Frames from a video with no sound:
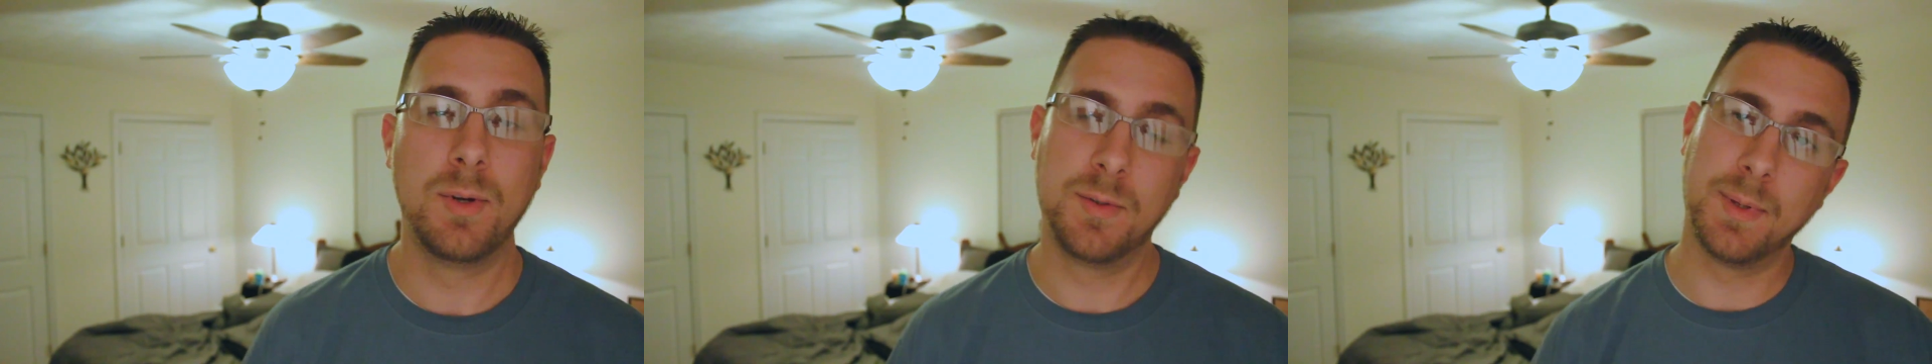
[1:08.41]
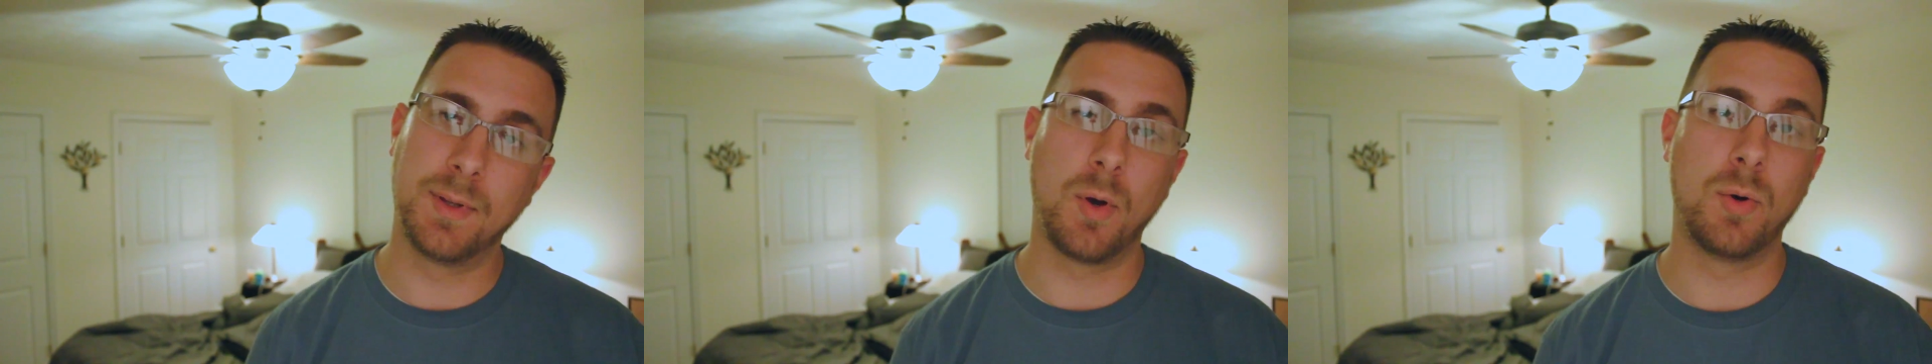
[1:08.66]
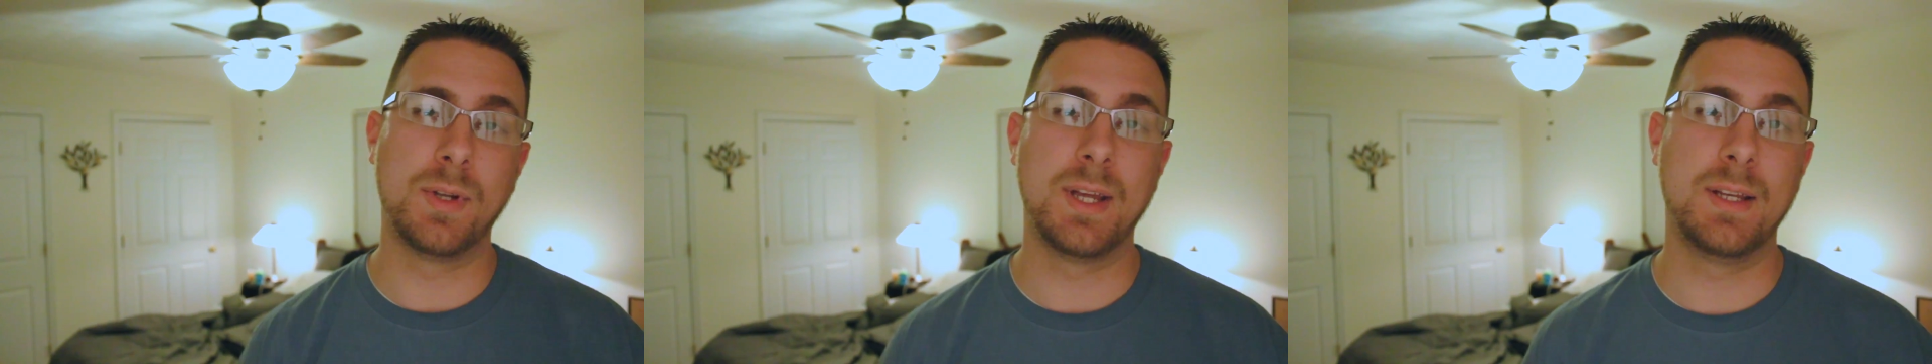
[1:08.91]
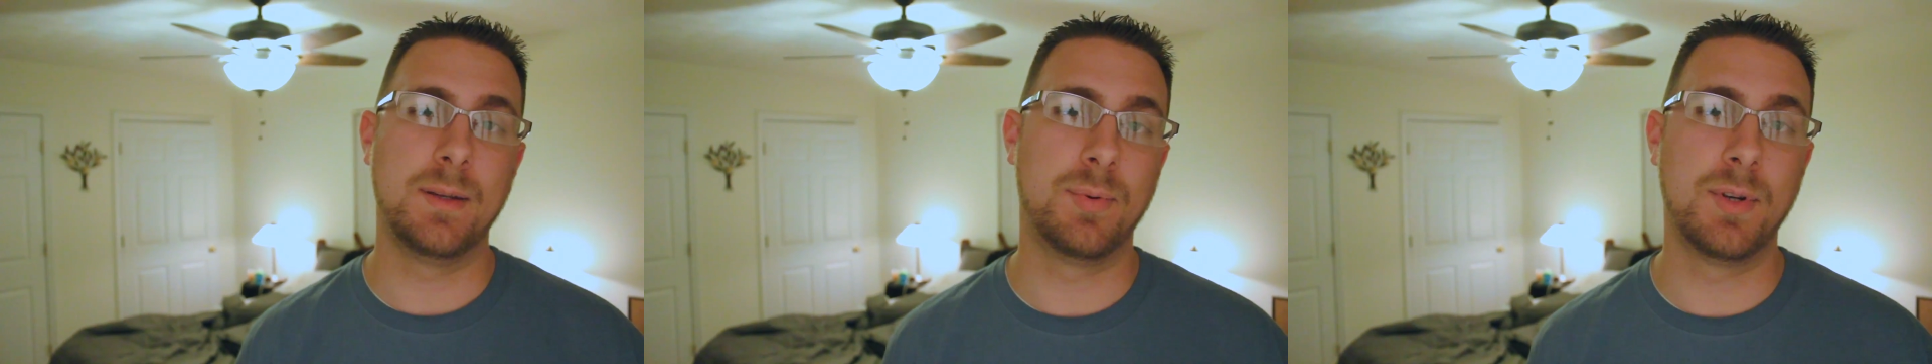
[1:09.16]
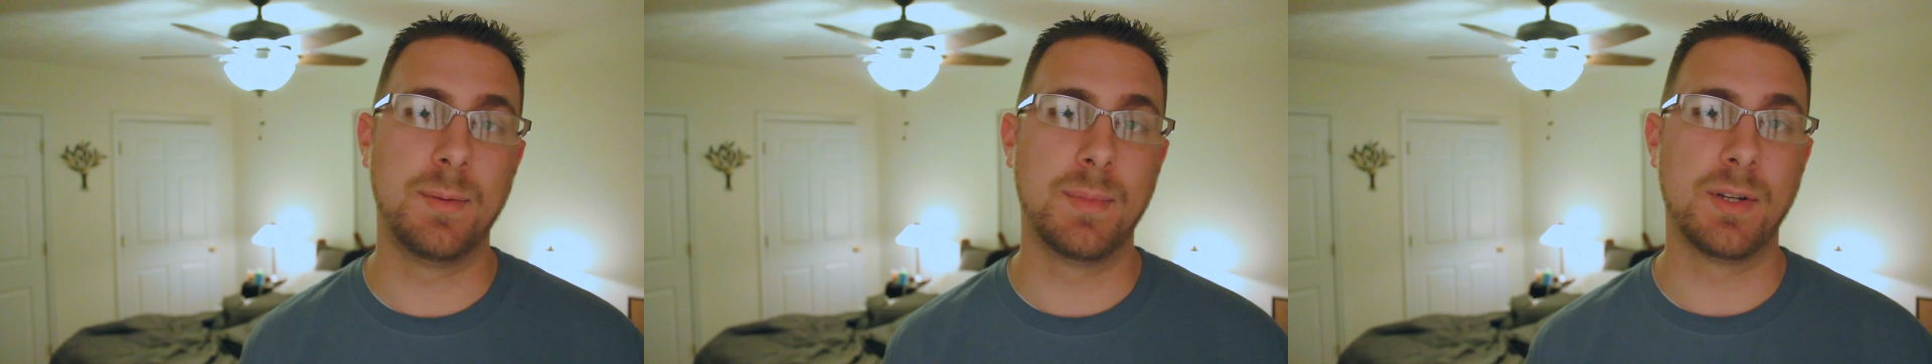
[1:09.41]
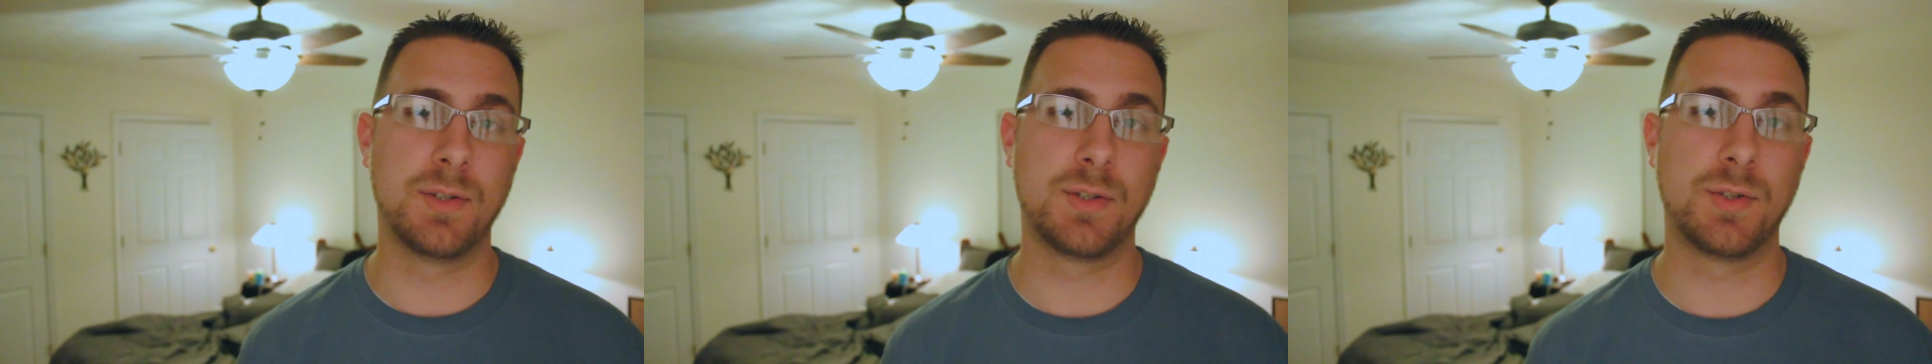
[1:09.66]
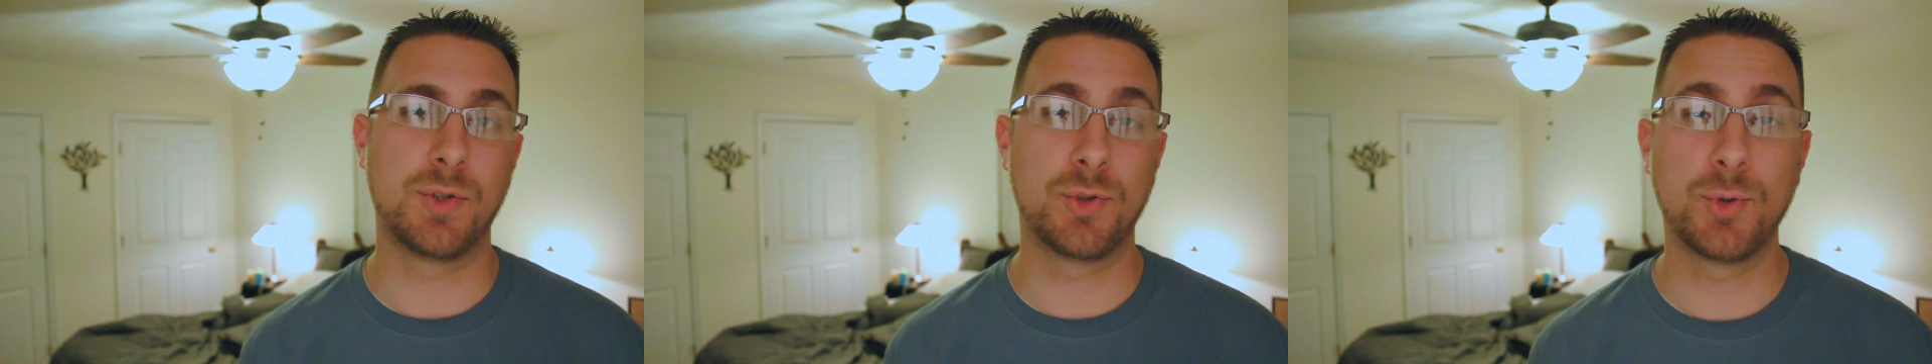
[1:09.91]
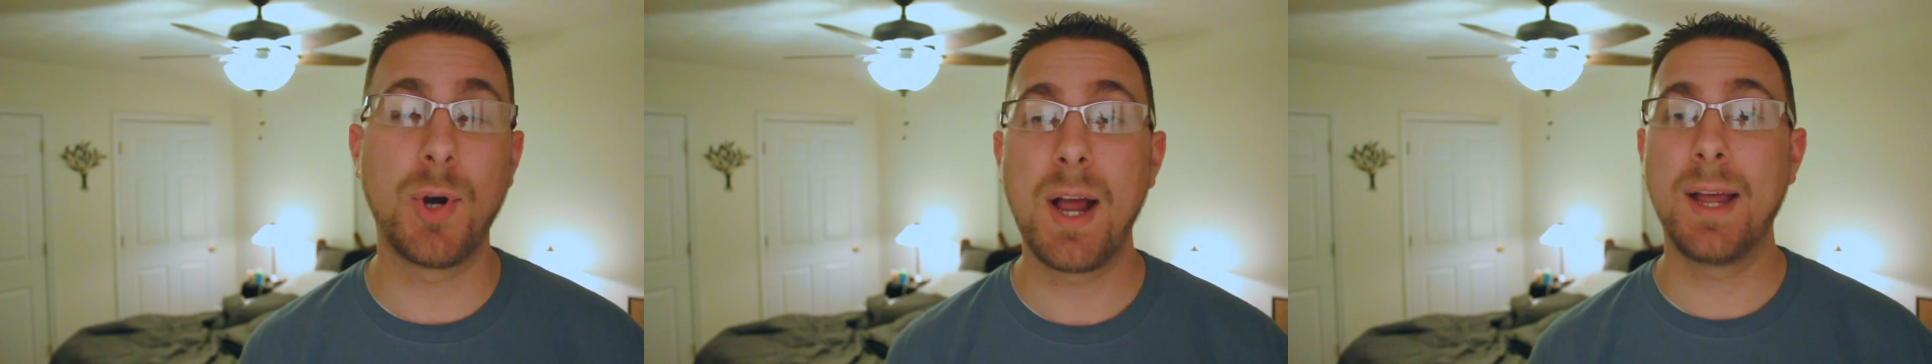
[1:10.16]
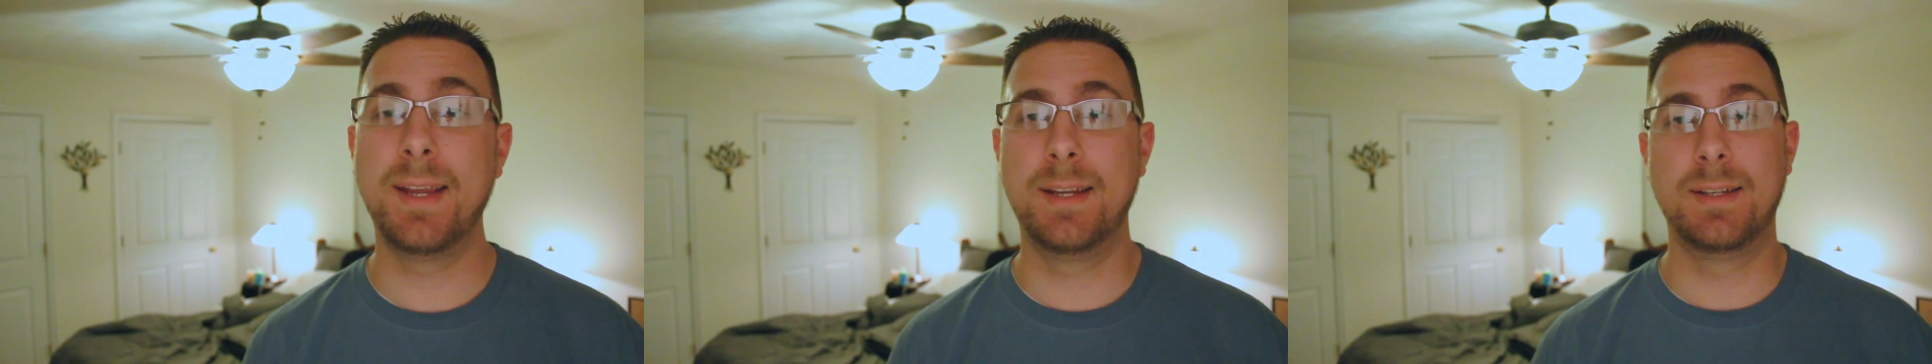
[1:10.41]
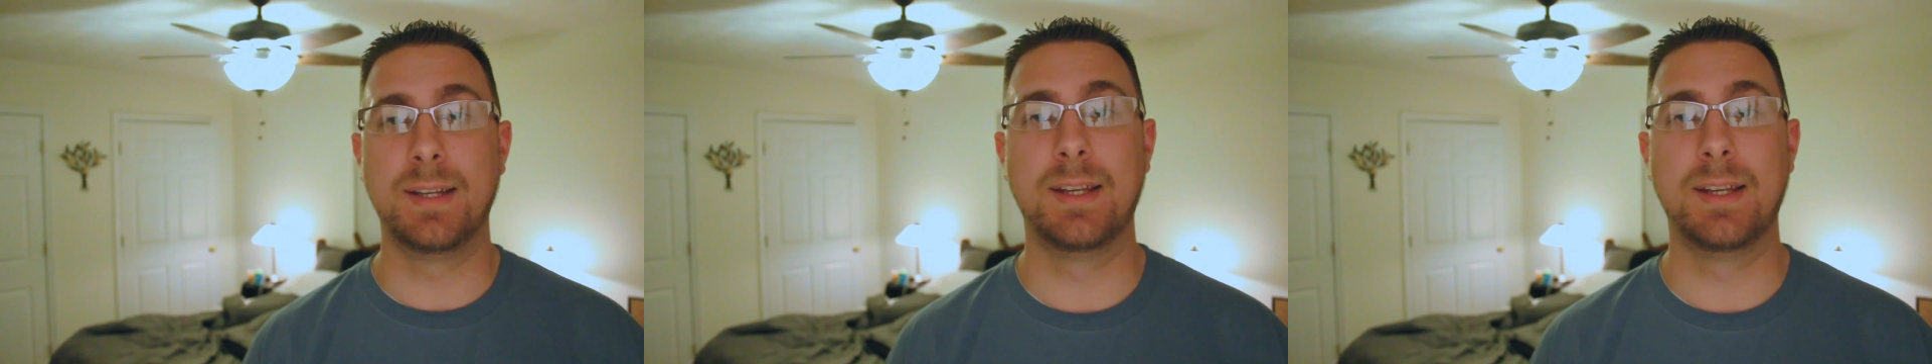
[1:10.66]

we spent the whole day pretty much trying